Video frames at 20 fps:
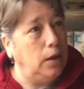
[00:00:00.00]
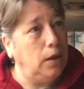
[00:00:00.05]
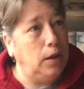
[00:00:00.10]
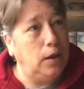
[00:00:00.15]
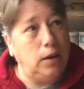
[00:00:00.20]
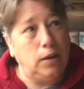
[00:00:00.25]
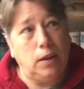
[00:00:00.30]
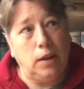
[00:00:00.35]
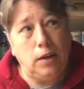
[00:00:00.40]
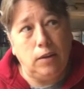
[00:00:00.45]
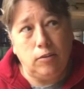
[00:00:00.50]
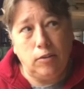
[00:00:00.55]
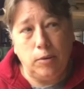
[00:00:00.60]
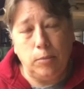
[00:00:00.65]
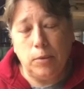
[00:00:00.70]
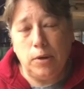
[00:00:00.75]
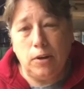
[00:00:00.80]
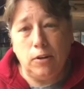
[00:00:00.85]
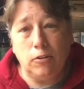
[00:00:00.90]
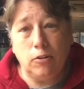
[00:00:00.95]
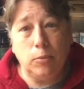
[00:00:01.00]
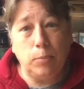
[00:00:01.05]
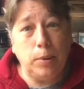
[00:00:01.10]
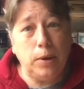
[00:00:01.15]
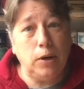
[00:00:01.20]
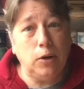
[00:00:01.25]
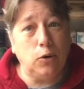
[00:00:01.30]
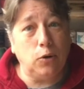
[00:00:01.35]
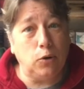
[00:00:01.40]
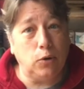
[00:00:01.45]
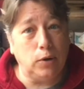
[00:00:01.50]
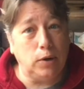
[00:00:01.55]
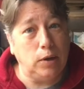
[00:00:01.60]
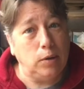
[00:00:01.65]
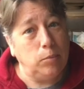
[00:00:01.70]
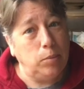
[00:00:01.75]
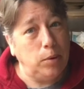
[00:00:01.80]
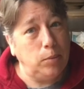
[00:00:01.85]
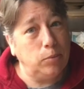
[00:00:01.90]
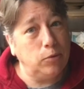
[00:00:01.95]
they seem to disappear
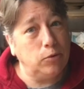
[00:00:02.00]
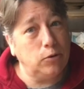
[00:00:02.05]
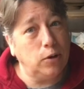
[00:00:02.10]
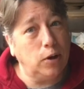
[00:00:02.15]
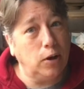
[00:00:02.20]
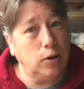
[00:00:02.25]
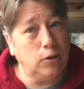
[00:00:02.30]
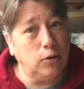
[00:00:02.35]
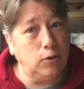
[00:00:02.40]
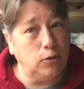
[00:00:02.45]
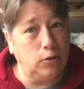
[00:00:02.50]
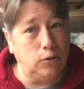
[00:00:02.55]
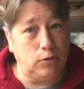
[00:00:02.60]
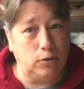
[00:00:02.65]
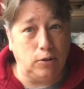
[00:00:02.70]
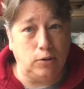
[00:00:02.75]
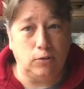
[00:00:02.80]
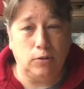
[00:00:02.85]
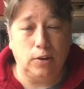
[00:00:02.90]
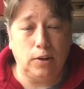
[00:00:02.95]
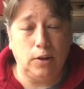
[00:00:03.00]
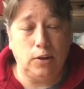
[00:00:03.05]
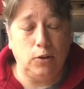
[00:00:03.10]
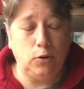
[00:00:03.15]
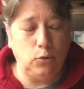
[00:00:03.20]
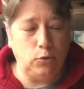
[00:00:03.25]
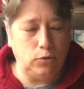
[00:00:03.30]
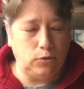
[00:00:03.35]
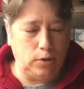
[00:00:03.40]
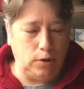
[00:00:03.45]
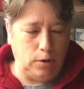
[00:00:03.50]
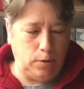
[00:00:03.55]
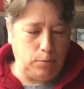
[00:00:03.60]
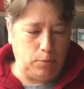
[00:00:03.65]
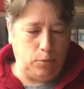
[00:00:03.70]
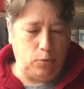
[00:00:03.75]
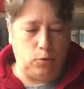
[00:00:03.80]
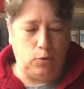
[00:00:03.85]
in people's lockers as they use them,